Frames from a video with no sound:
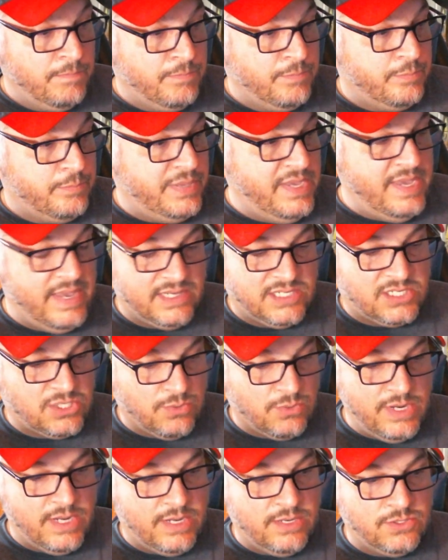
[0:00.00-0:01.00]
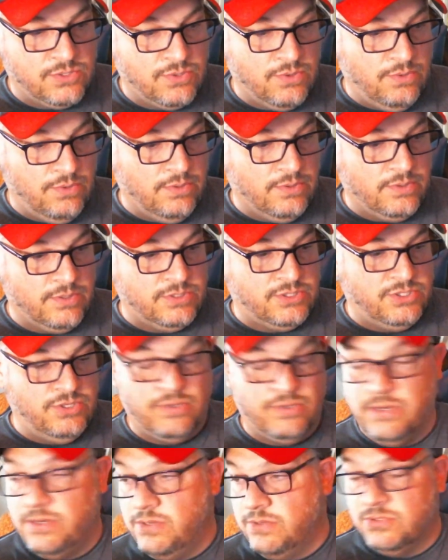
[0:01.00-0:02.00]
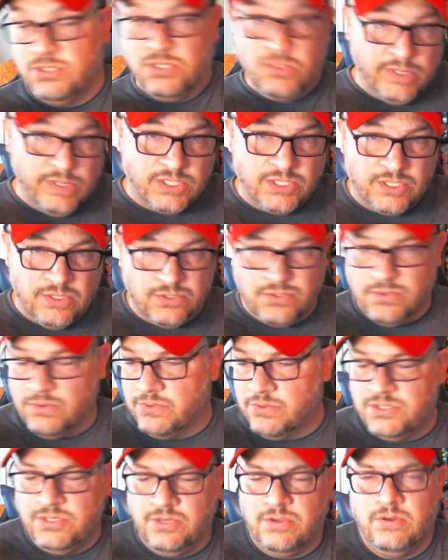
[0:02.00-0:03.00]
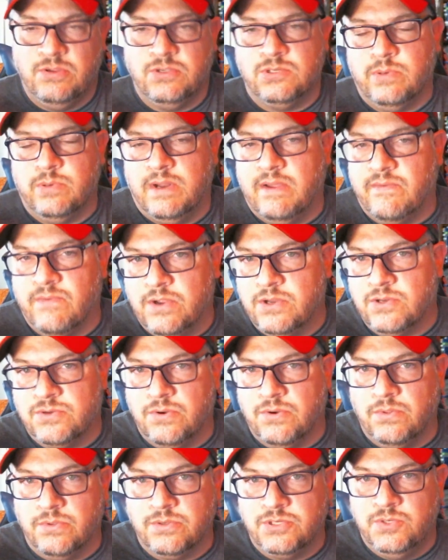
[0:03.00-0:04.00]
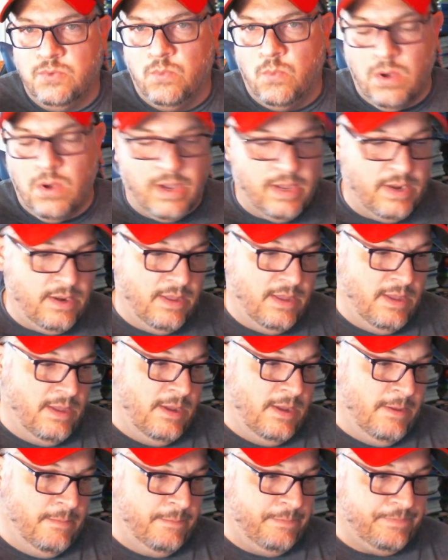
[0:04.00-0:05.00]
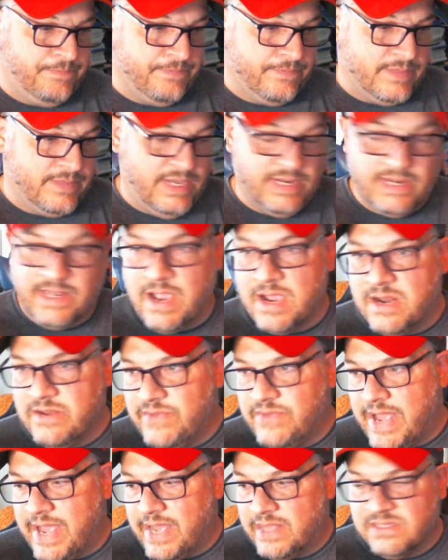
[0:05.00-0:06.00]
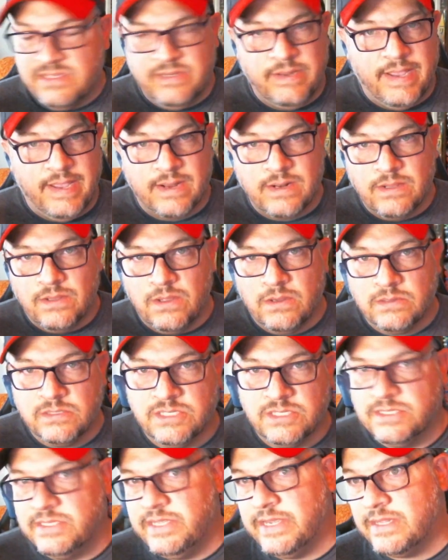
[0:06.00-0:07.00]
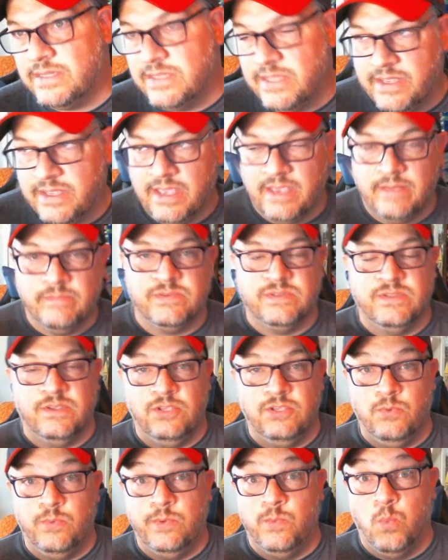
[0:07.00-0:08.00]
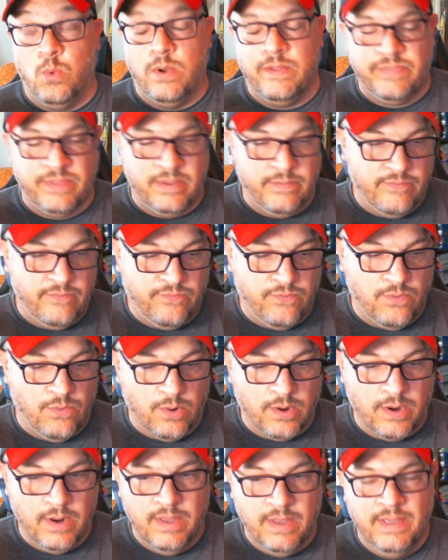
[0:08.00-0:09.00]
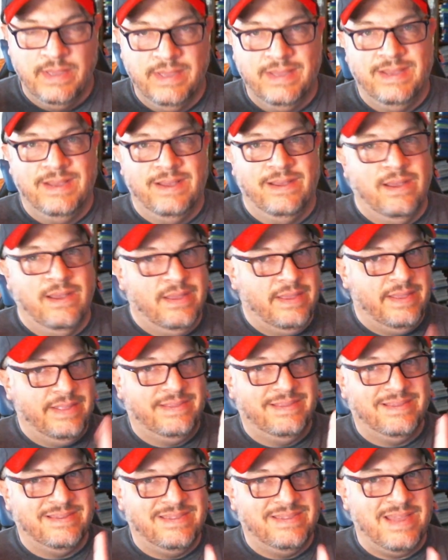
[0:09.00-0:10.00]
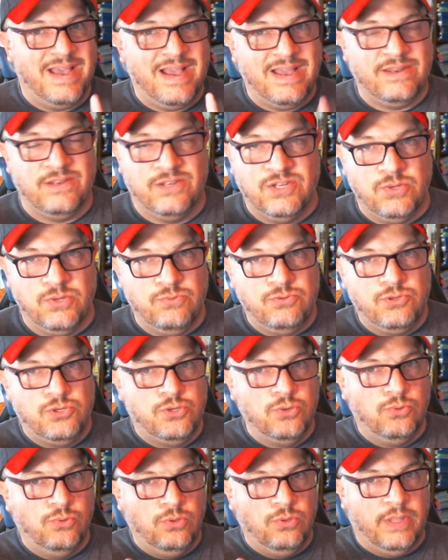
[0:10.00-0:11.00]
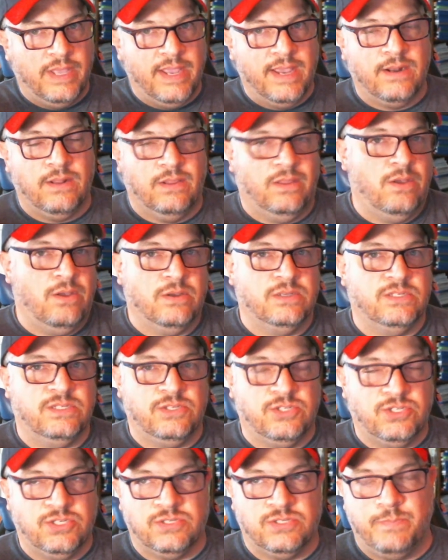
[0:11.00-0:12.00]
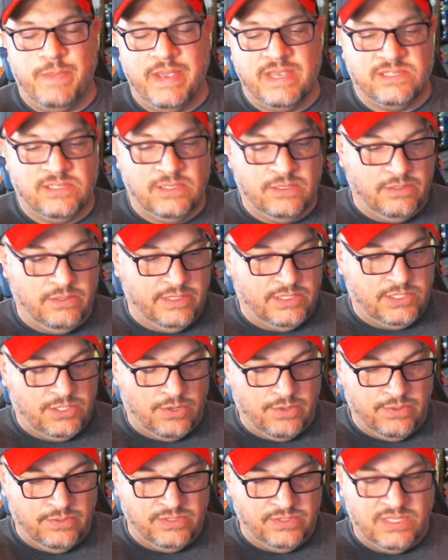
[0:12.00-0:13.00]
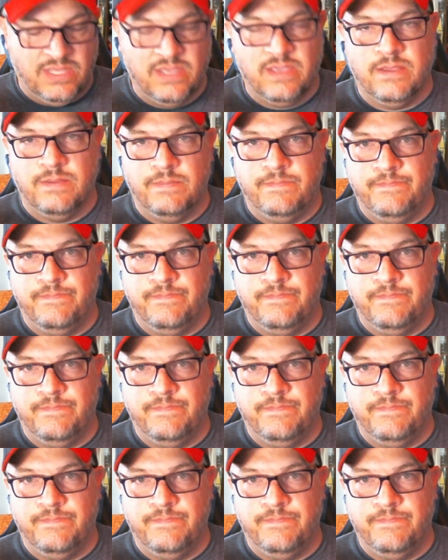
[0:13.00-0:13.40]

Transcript: PS3 controllers, you can use Switch controllers, you can use whatever controllers you want. It kind of adds an analog stick to games that you would want them for. It does not do dual analogs. It just basically turns the